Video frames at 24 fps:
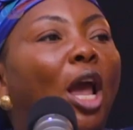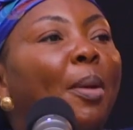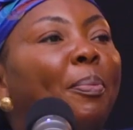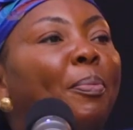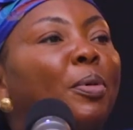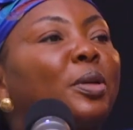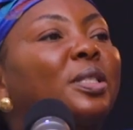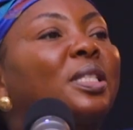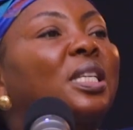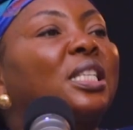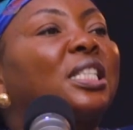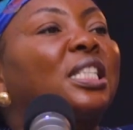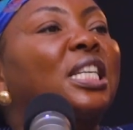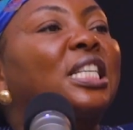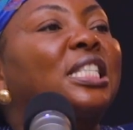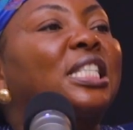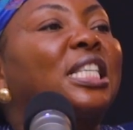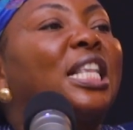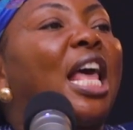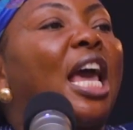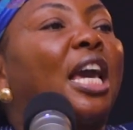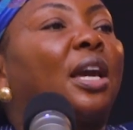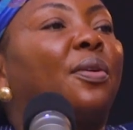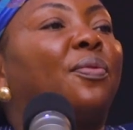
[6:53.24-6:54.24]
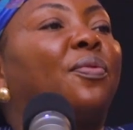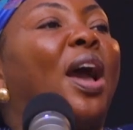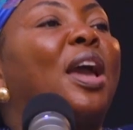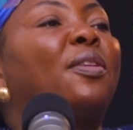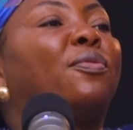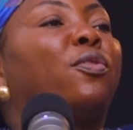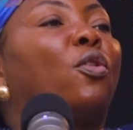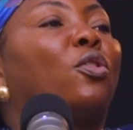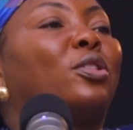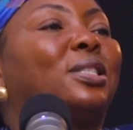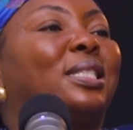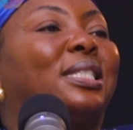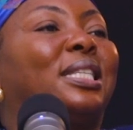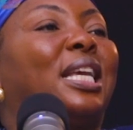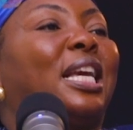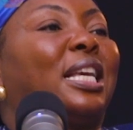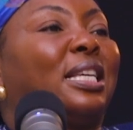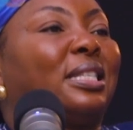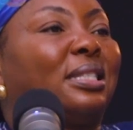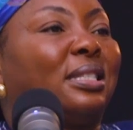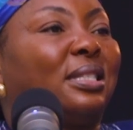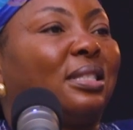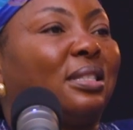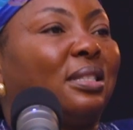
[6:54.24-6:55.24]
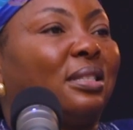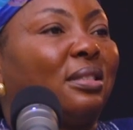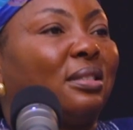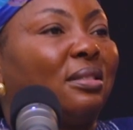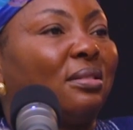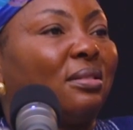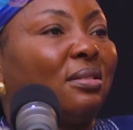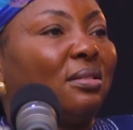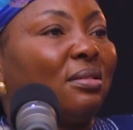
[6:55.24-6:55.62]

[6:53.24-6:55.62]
try positions like 5 or 6.